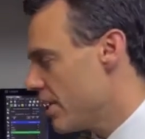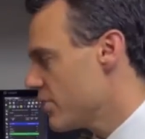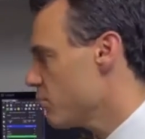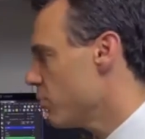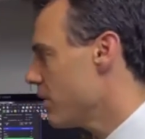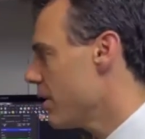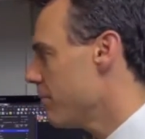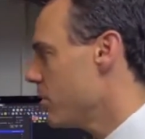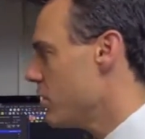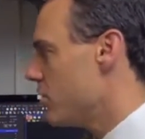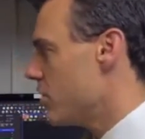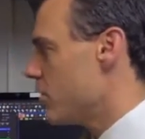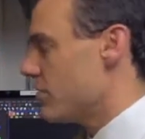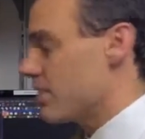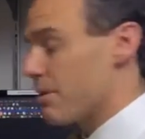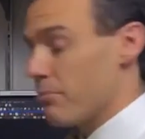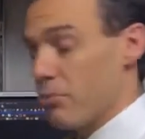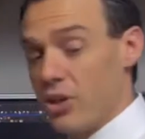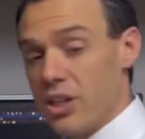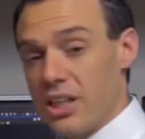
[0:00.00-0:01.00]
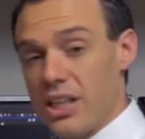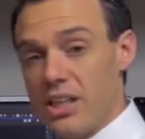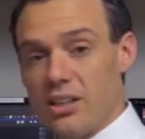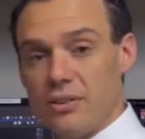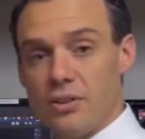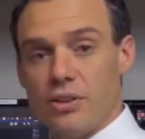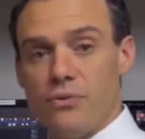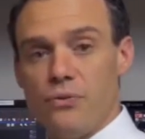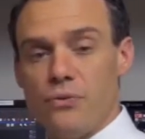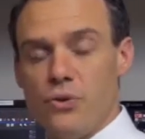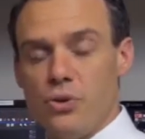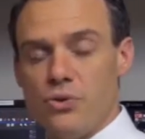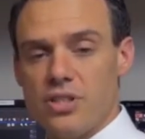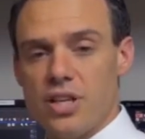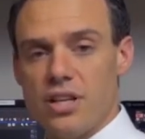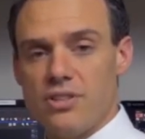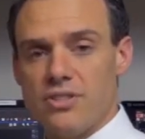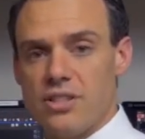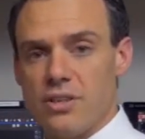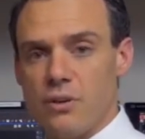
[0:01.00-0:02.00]
And so what I'm going to do is I'm going to get a few
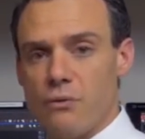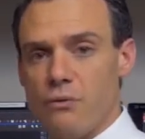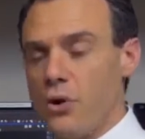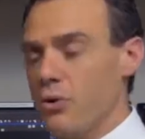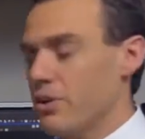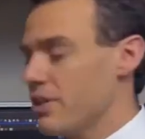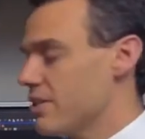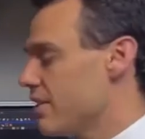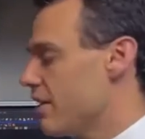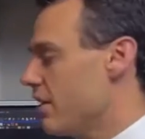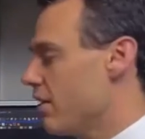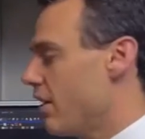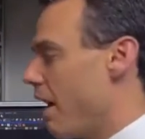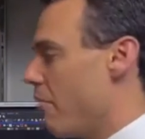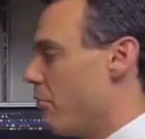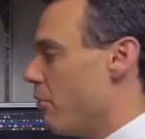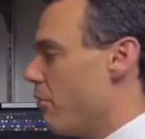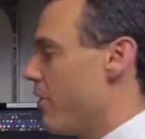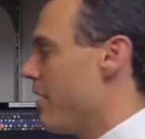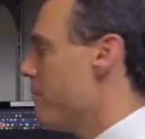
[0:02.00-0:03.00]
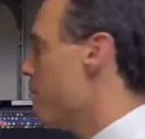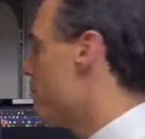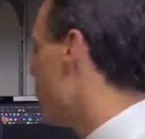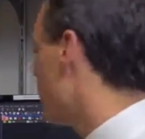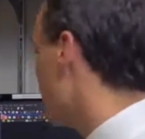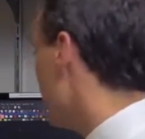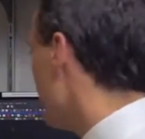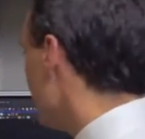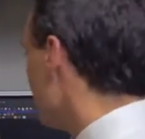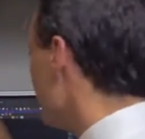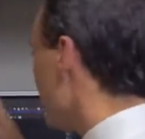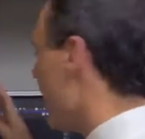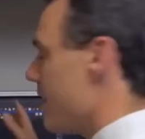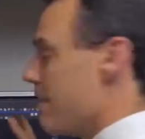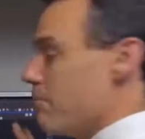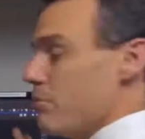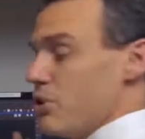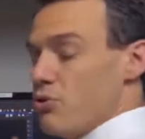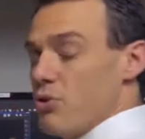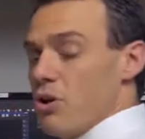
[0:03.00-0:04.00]
cells into focus here. I will then bring
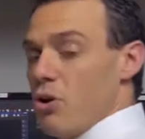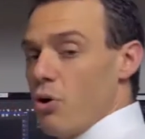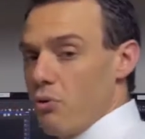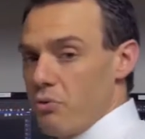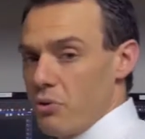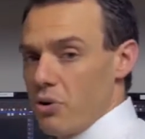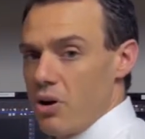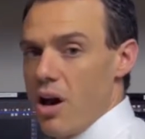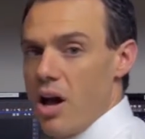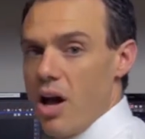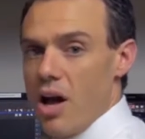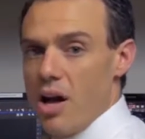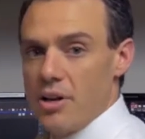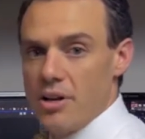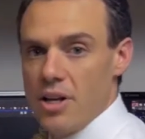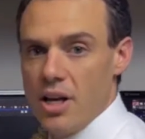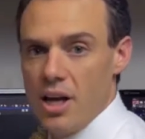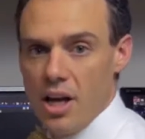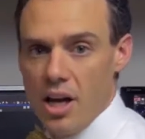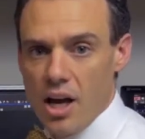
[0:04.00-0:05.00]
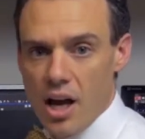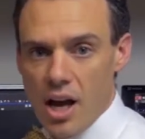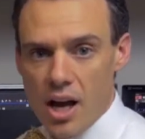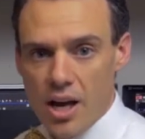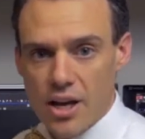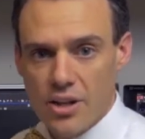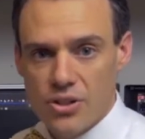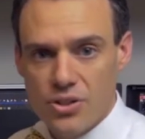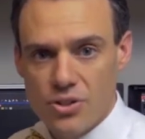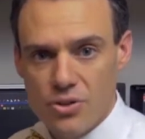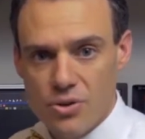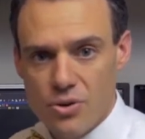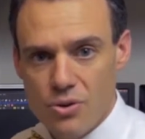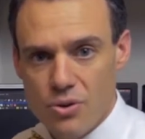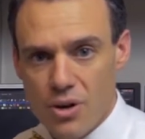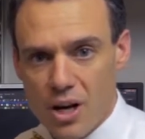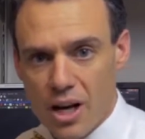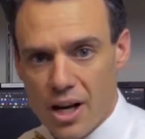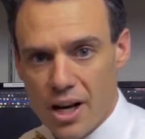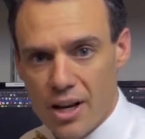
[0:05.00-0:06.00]
that imagery over on
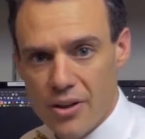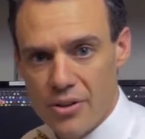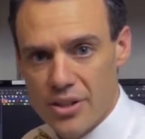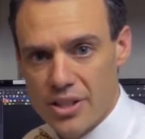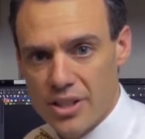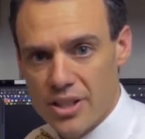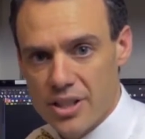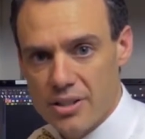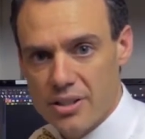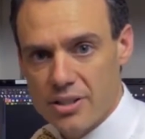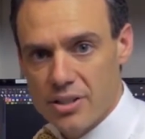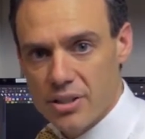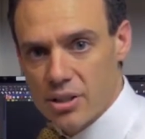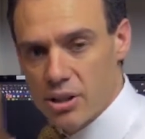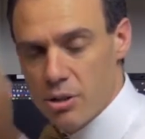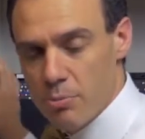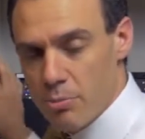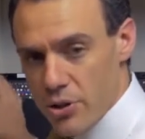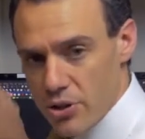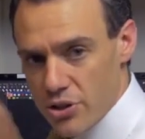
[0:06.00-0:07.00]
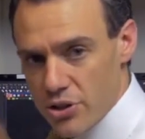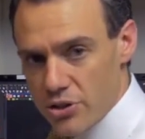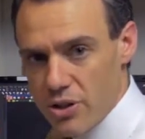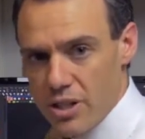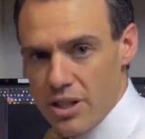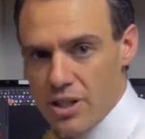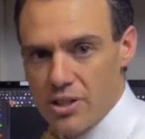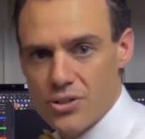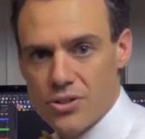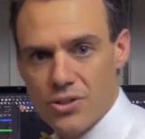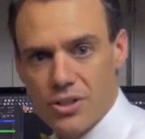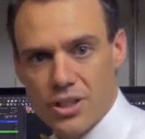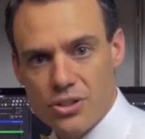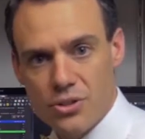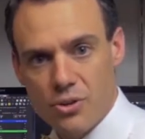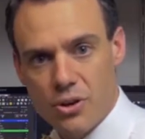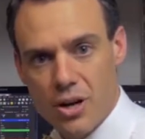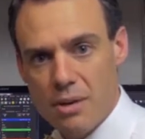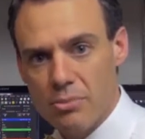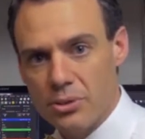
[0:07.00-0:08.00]
to the computer screen here so
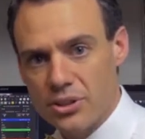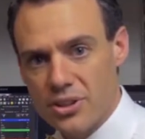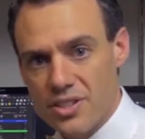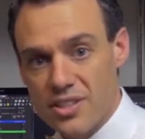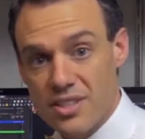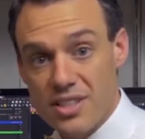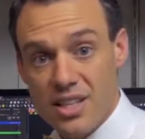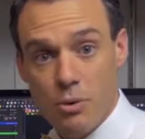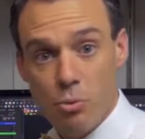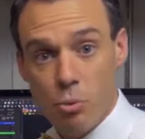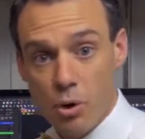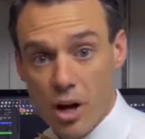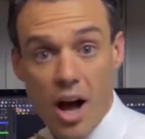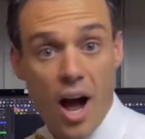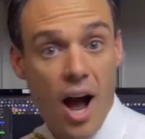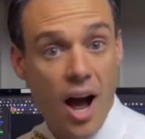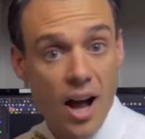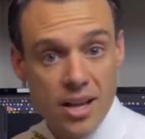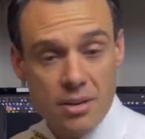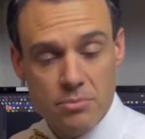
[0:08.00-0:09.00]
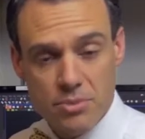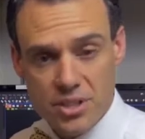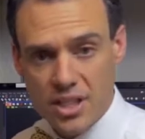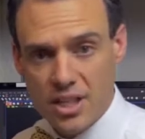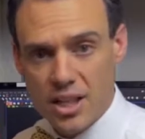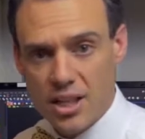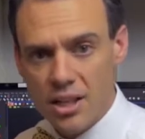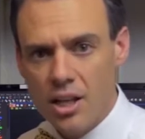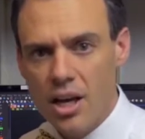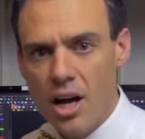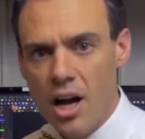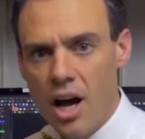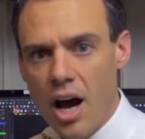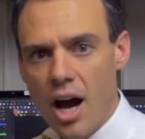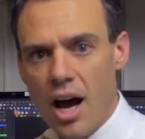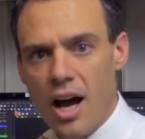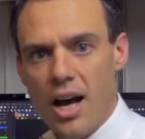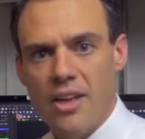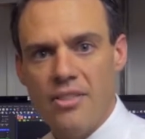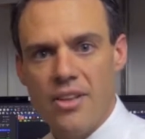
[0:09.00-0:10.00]
that you are able to see what I am seeing,
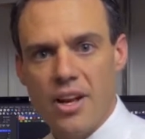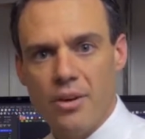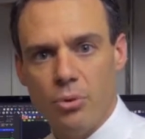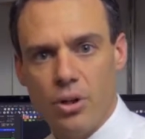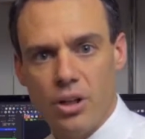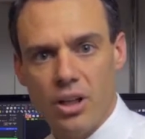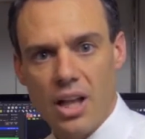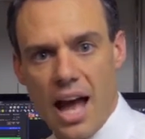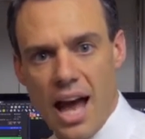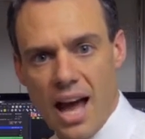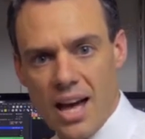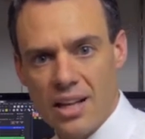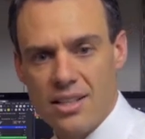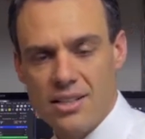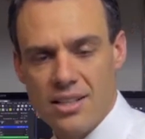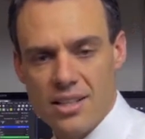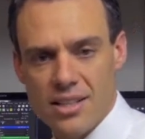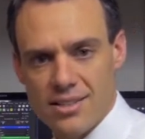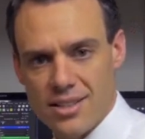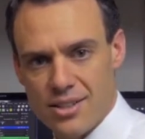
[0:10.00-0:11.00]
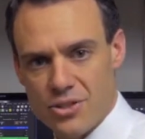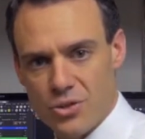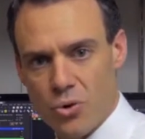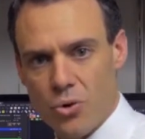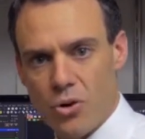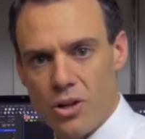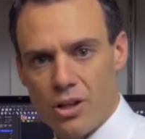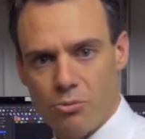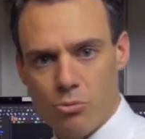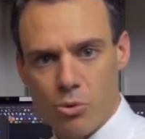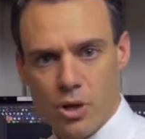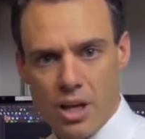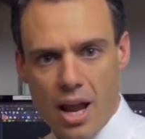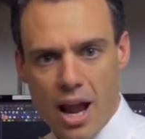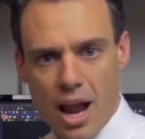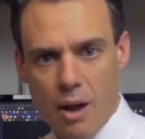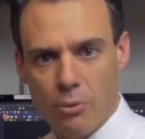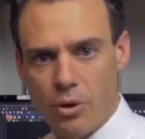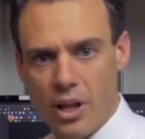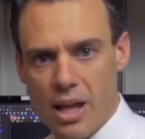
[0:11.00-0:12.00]
and then we'll add in the essential oil and
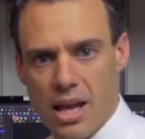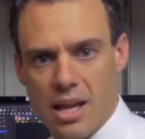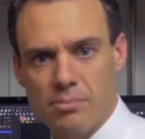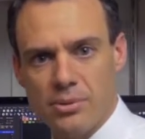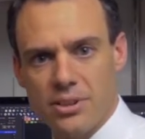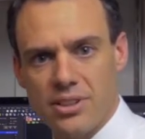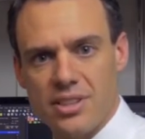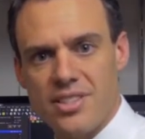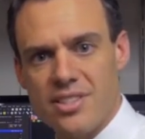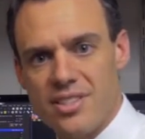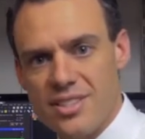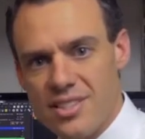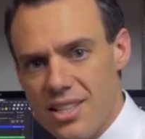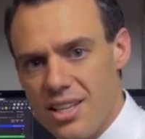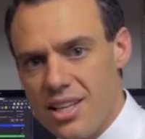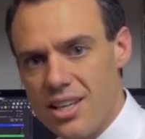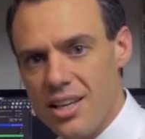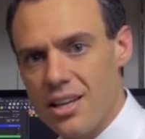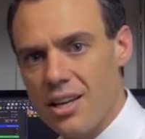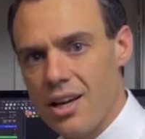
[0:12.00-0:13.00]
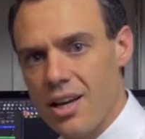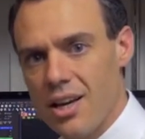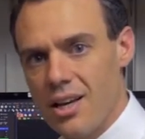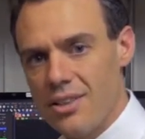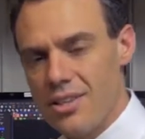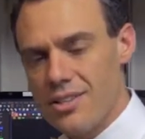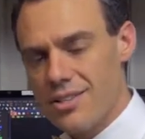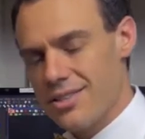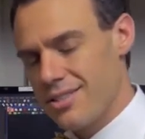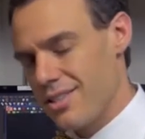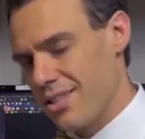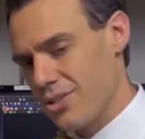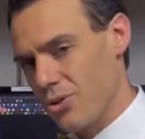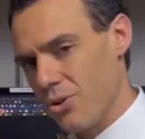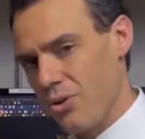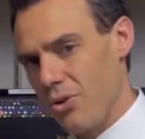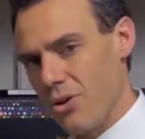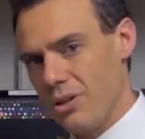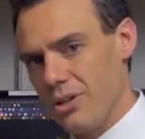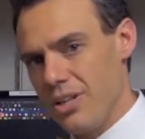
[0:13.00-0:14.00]
we will able to see this
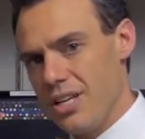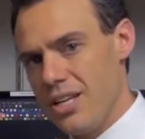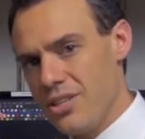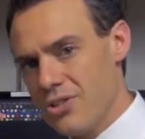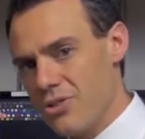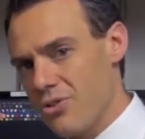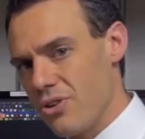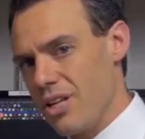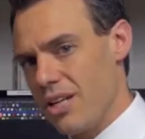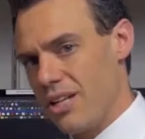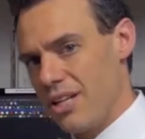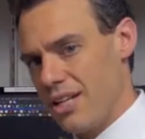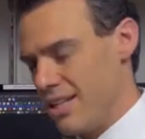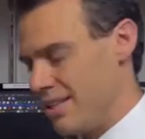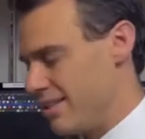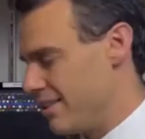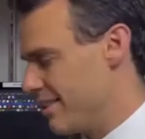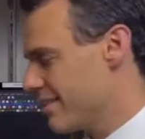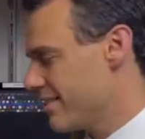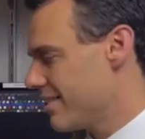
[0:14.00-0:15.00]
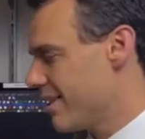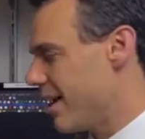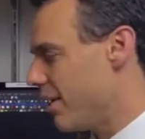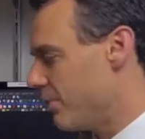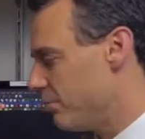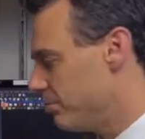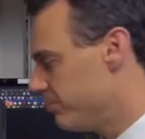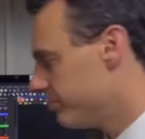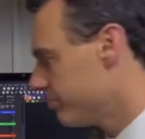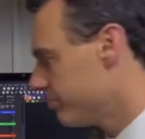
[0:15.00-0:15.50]
essential oil entering in the cell.